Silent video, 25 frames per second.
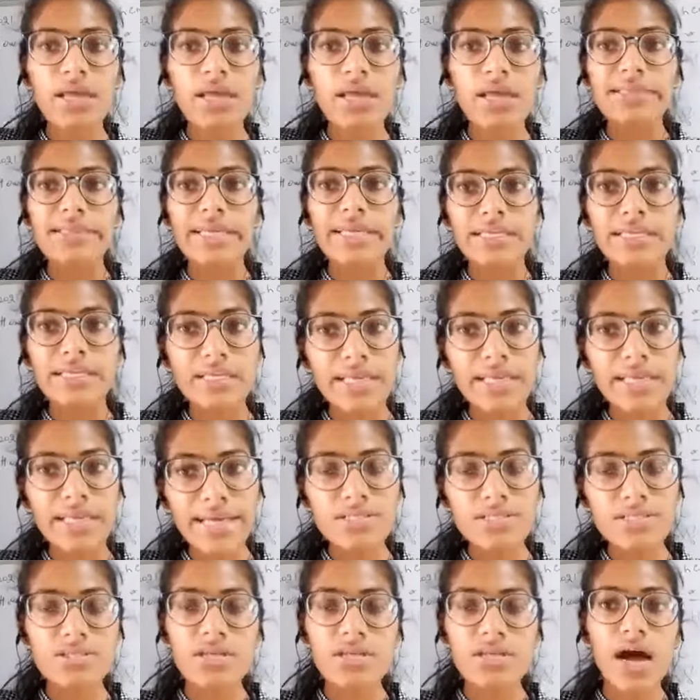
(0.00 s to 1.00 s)
that
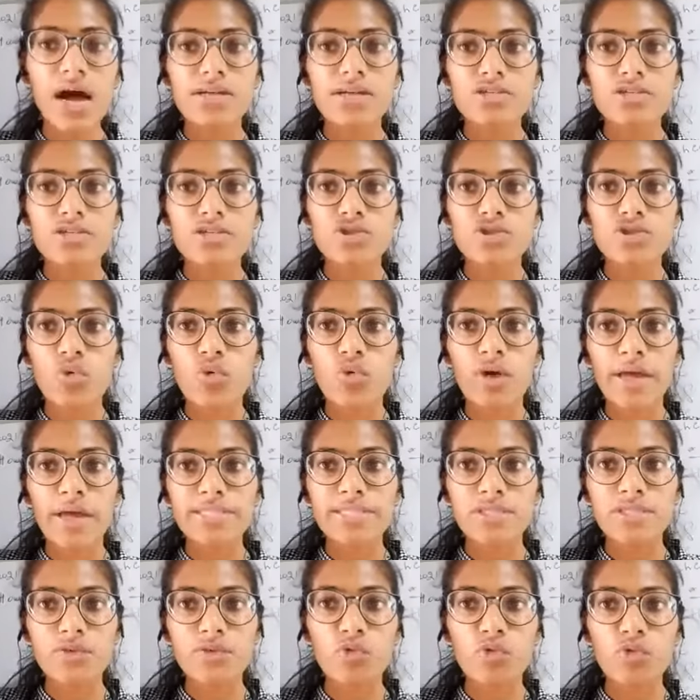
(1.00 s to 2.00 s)
yes, our strong
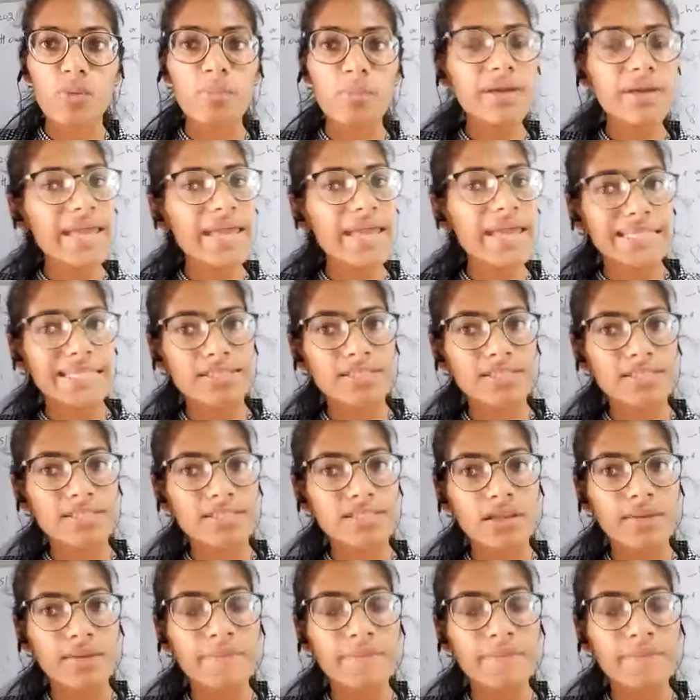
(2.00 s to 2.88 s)
acid would be HCl.